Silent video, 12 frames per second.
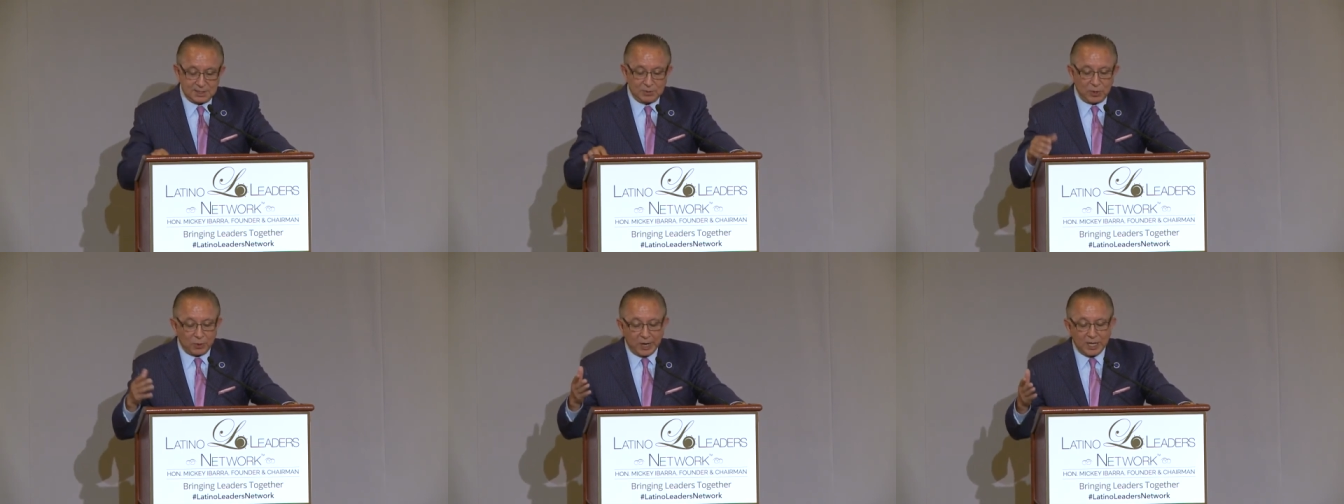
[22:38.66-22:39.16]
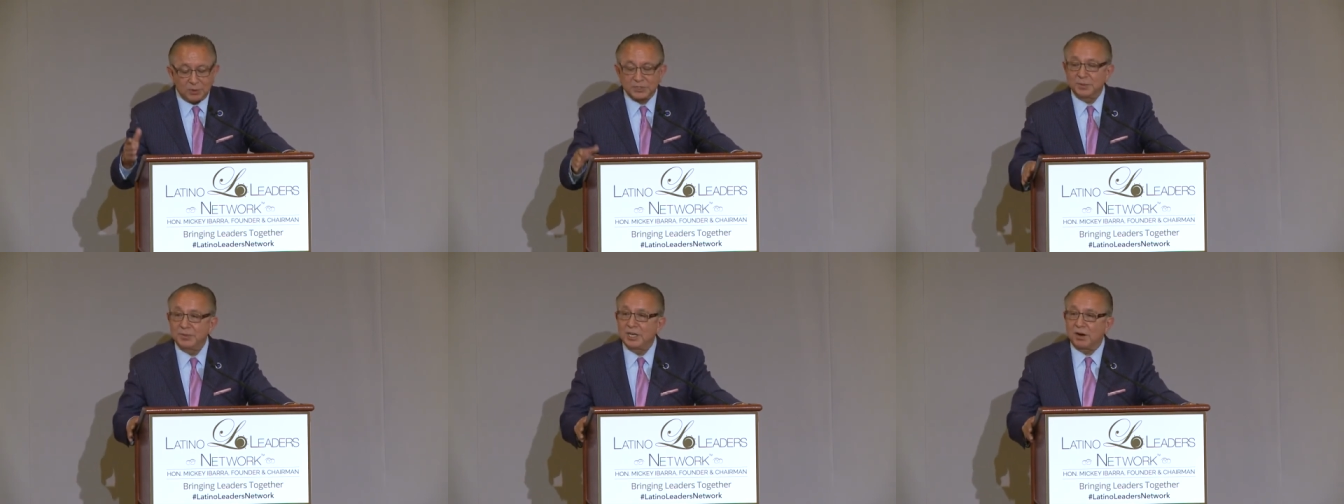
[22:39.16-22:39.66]
We were able
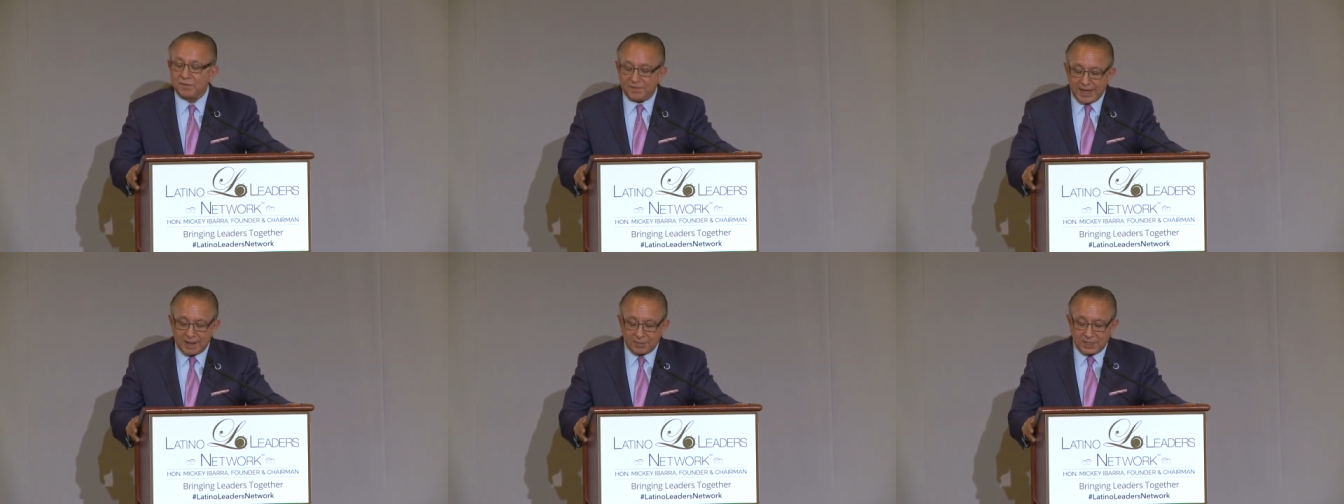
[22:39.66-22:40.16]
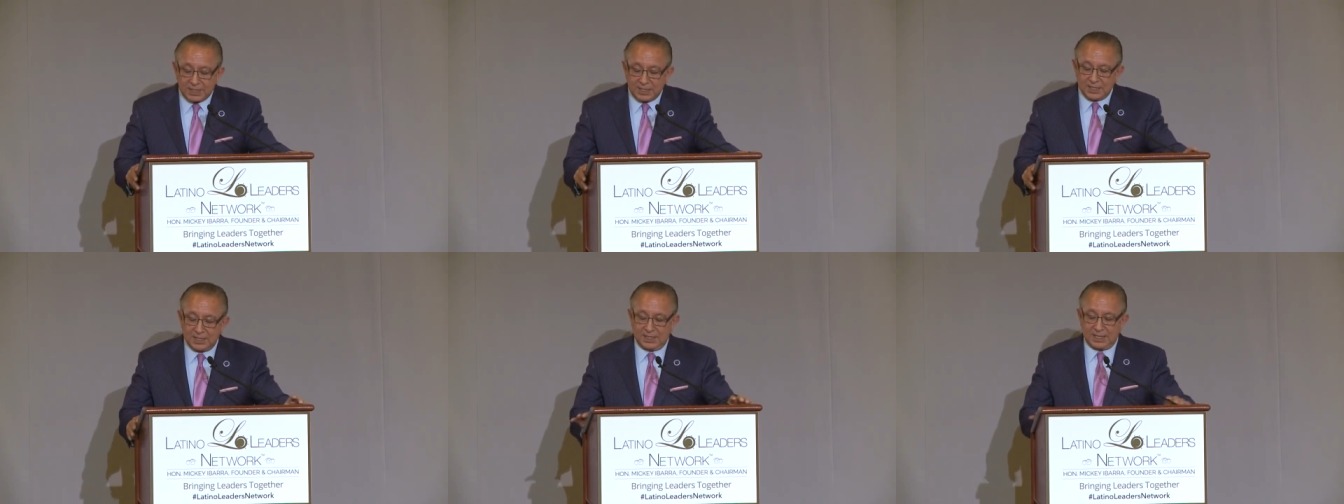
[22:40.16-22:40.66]
to meet our
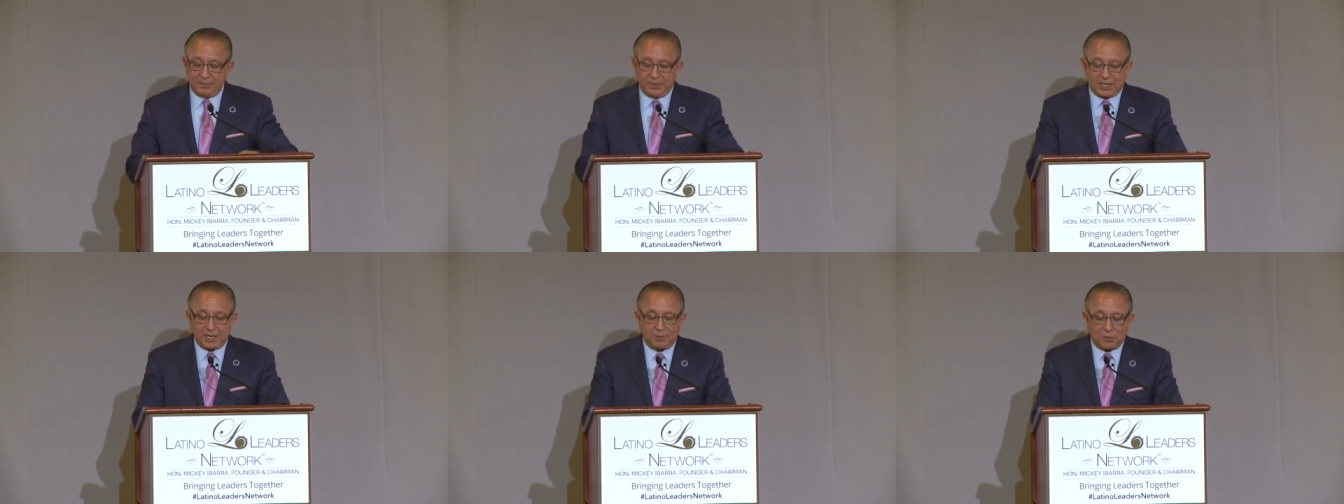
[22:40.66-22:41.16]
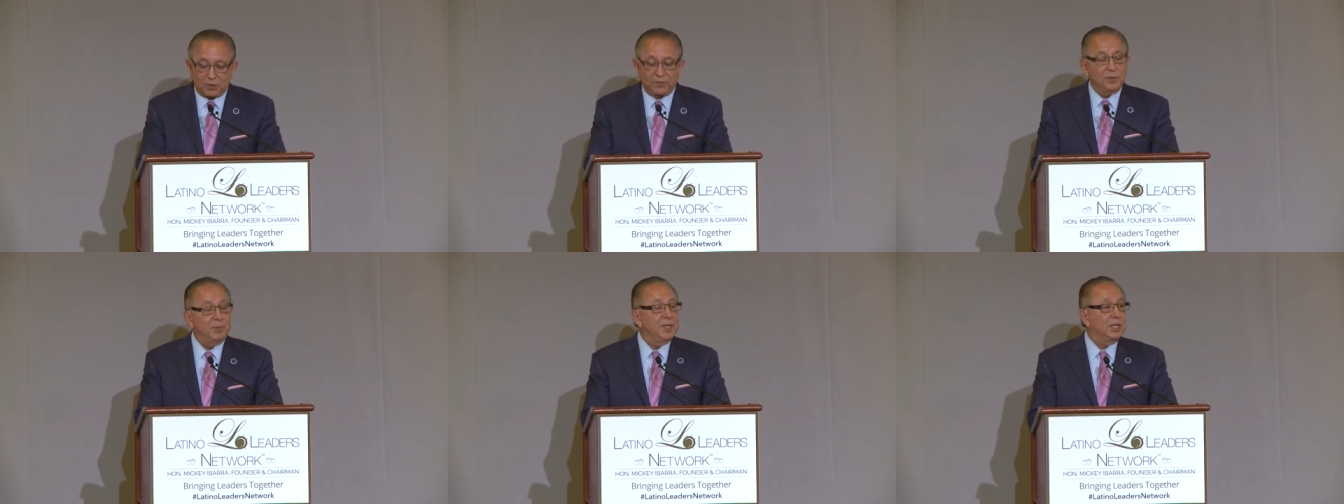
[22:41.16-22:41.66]
family and become more
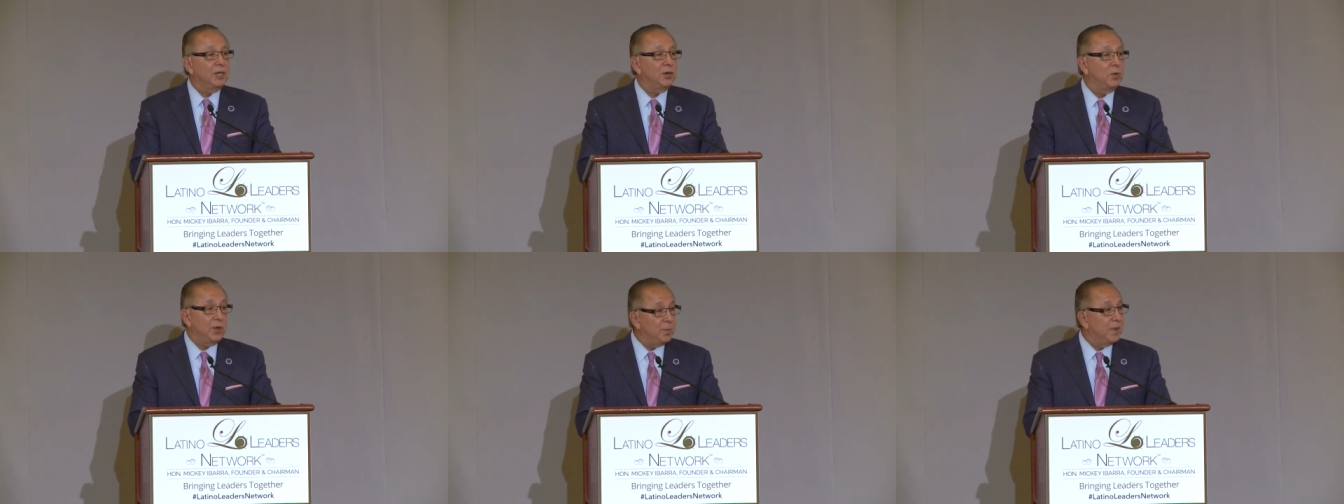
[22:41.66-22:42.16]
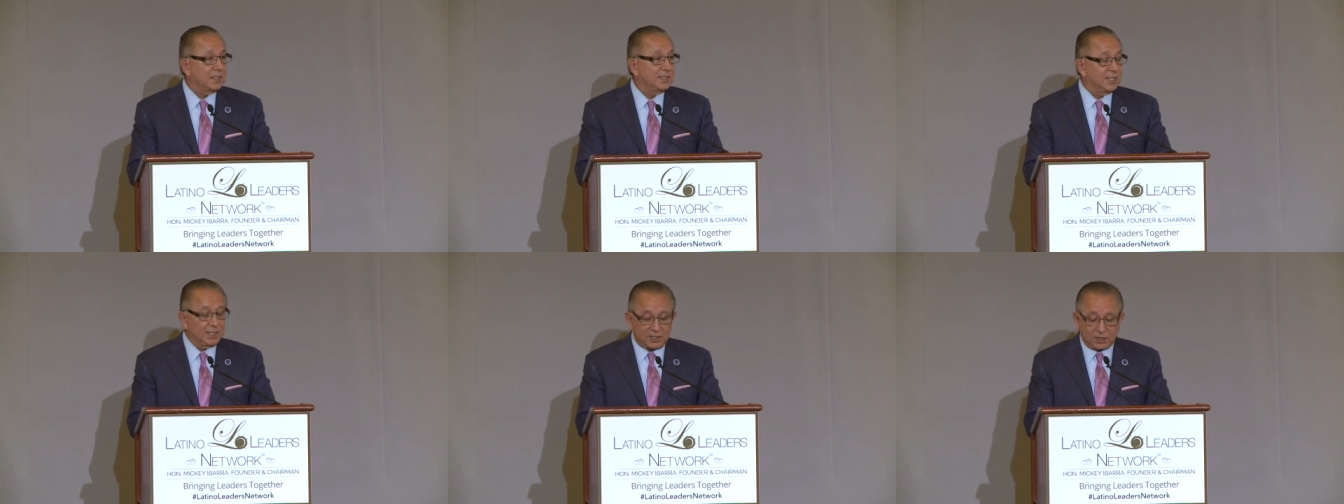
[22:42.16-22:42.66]
familiar with
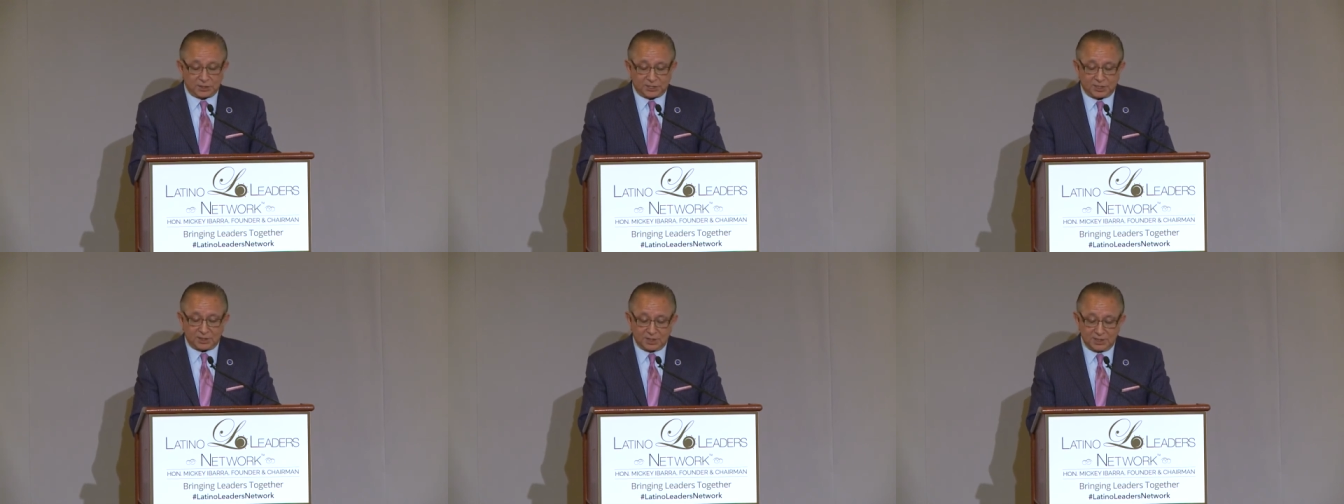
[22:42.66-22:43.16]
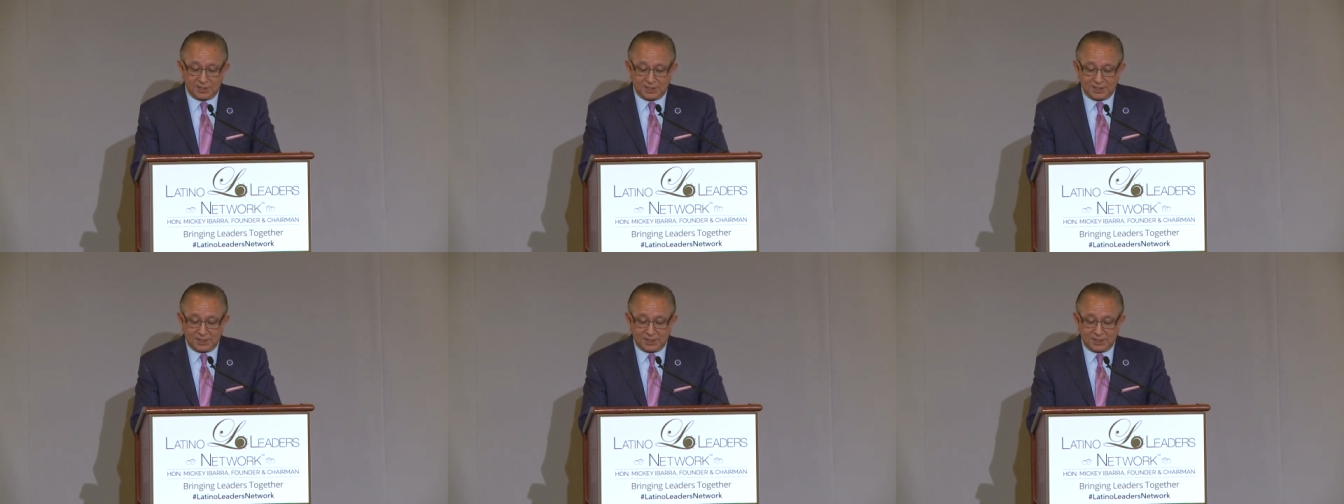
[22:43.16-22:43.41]
Mexican culture.